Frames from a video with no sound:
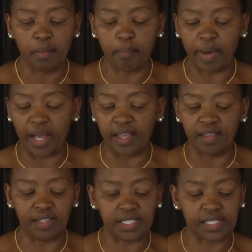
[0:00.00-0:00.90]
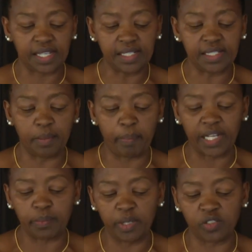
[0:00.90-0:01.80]
by the State
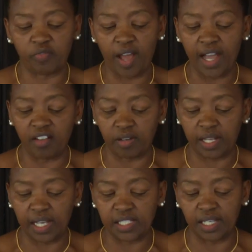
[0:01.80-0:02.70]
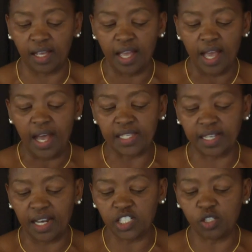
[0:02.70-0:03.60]
Department of Agriculture as a
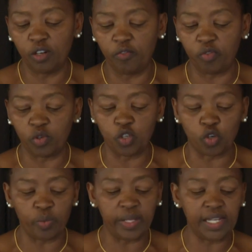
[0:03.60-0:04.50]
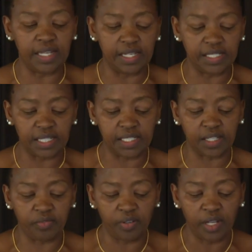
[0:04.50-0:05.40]
national food growing
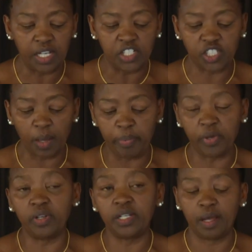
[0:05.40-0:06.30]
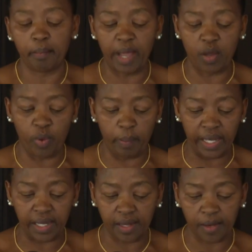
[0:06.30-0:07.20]
initiative championed by
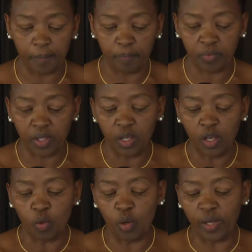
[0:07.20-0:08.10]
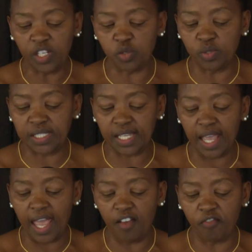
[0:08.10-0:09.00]
women. We want to see
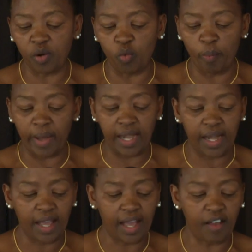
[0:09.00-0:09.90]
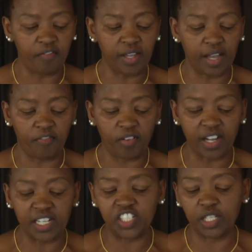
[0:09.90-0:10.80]
every woman having a
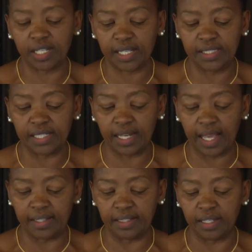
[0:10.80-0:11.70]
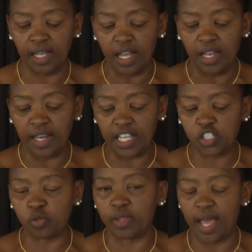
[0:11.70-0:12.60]
flourishing kitchen garden next
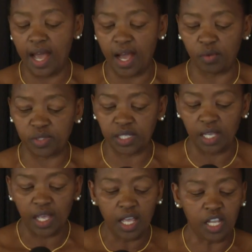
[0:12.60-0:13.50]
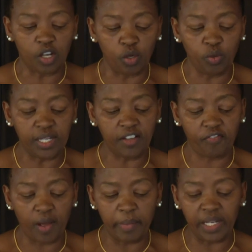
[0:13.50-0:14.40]
to their house, including
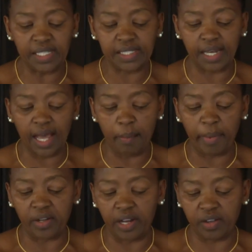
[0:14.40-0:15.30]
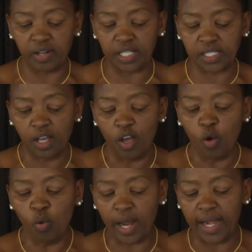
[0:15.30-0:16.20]
families in urban areas
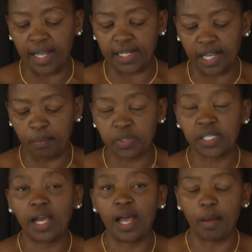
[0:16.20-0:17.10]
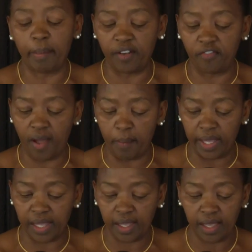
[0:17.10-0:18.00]
who can adapt urban farming.